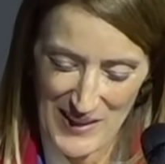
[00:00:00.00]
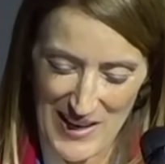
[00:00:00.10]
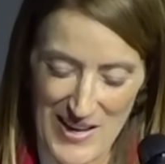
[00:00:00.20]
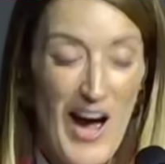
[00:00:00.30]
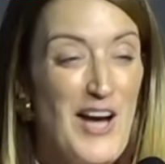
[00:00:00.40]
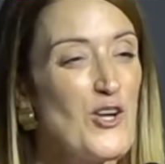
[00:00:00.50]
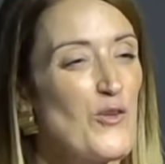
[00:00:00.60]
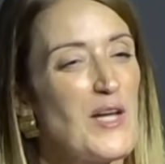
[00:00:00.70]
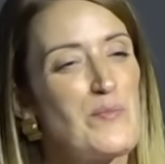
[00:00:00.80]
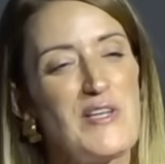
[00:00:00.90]
And I know
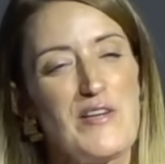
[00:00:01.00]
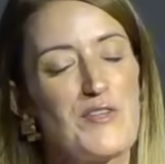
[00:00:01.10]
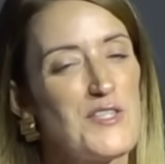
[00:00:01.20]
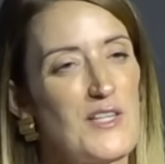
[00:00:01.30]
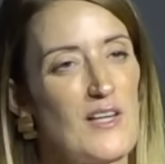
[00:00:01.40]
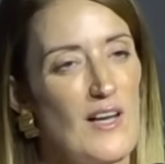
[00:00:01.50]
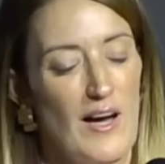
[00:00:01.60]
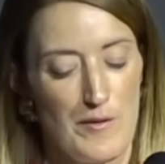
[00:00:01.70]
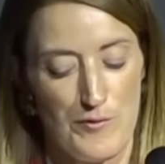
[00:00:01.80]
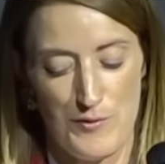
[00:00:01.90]
that belief is still
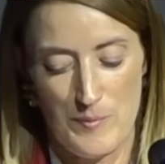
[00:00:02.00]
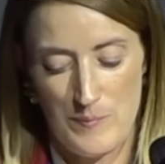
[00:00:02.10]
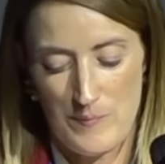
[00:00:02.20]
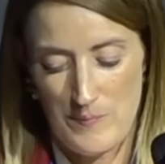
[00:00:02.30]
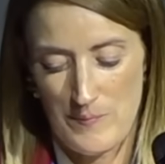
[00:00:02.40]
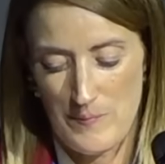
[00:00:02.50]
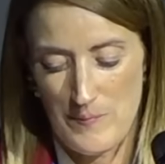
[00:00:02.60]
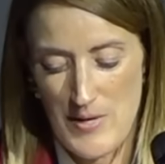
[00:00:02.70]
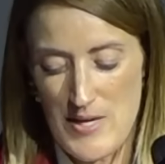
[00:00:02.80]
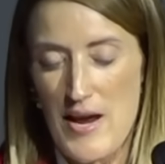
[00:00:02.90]
alive
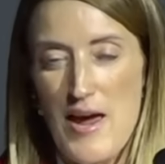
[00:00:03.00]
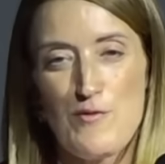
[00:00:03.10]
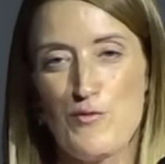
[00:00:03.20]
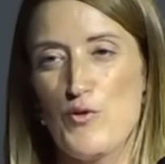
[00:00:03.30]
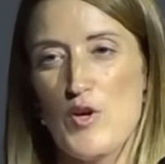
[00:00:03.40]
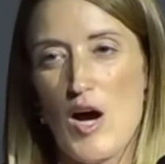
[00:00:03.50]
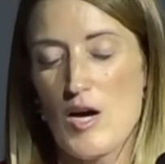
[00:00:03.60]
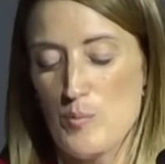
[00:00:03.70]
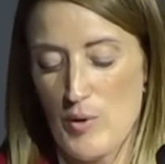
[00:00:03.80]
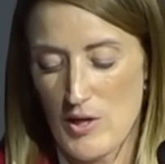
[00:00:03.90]
in every young
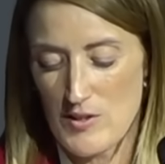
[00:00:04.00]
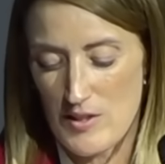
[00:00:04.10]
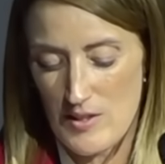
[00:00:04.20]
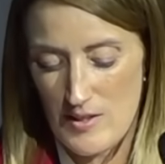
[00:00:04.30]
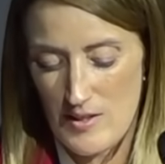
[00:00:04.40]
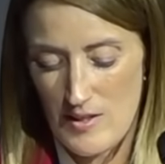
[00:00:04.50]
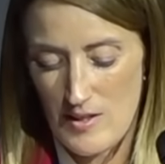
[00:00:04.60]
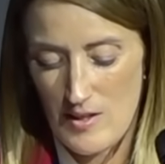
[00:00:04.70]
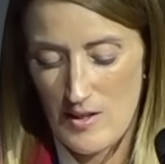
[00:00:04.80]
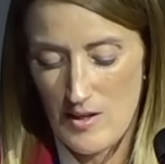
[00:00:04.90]
person
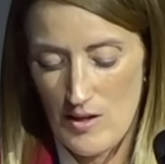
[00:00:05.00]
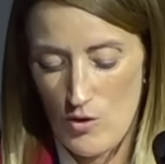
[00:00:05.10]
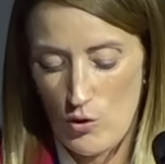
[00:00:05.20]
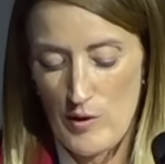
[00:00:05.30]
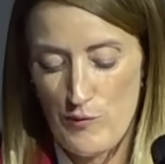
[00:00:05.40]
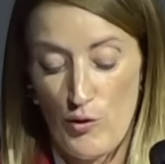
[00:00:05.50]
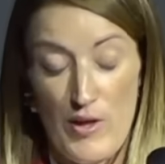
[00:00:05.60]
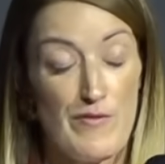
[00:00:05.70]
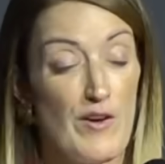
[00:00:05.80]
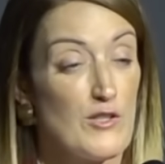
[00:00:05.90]
looking for
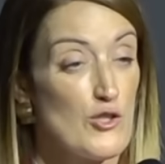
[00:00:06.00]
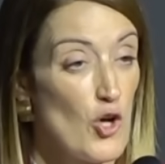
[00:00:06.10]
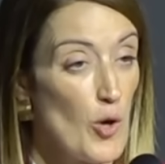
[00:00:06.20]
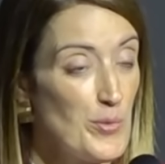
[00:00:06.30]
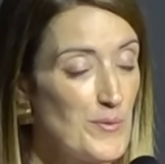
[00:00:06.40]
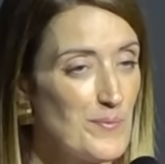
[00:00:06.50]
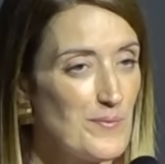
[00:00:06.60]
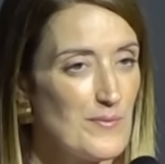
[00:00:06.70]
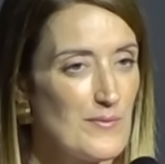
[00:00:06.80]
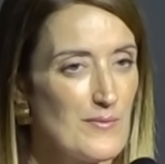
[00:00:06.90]
their first job,
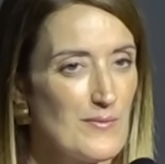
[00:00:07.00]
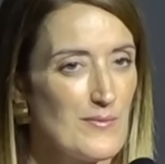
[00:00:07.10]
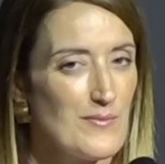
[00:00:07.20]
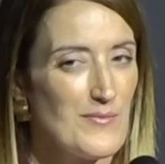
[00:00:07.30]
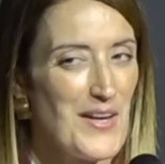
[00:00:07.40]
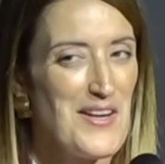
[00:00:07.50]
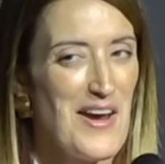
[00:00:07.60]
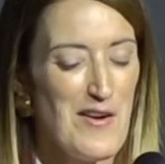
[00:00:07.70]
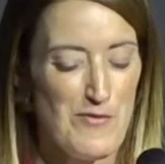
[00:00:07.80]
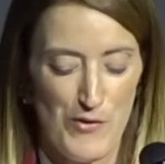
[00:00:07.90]
in
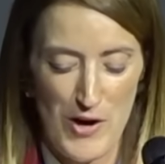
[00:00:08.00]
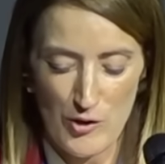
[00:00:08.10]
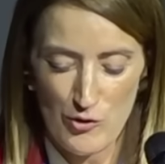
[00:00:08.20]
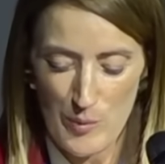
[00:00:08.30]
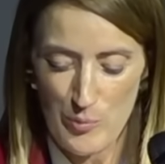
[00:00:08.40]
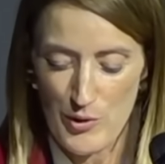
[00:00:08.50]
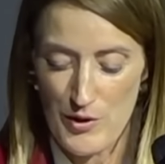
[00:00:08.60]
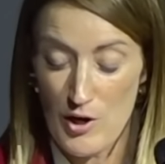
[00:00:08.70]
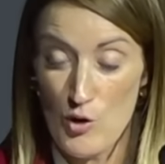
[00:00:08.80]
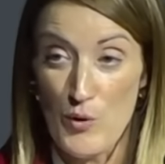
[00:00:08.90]
every
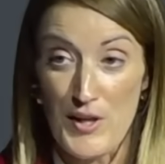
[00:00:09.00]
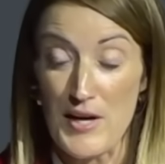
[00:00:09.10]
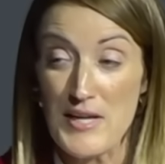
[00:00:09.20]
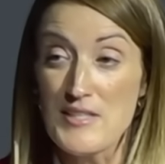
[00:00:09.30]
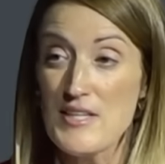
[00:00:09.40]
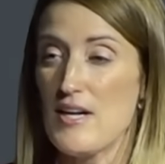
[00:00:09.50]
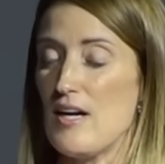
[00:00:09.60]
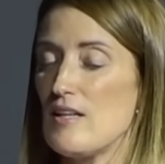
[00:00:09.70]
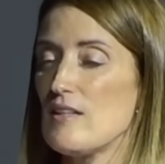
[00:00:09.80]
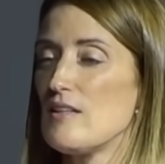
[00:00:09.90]
entrepreneur with an idea
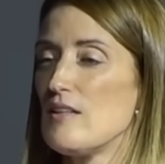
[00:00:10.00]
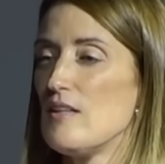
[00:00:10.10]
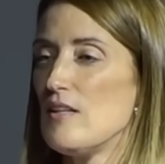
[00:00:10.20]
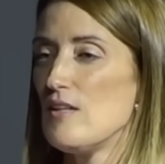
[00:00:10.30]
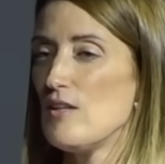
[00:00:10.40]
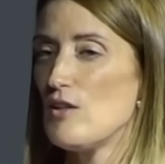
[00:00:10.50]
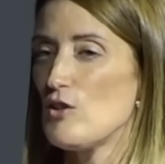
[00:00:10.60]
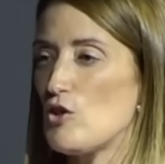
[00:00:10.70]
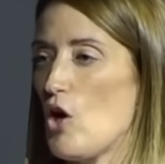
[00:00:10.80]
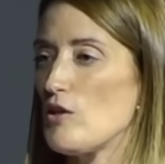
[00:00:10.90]

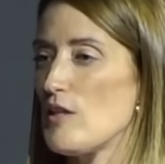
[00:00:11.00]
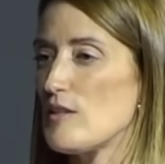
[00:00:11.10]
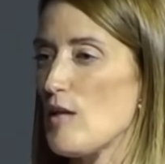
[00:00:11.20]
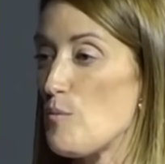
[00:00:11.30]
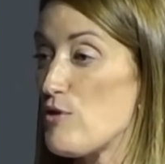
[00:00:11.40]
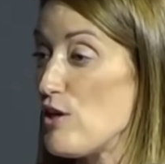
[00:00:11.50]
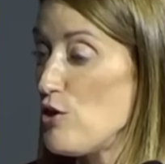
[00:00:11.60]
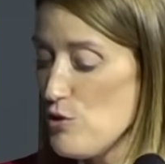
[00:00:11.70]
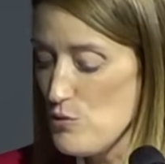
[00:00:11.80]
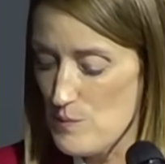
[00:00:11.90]
starting something
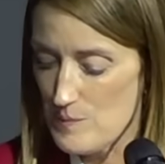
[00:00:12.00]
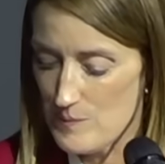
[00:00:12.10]
new,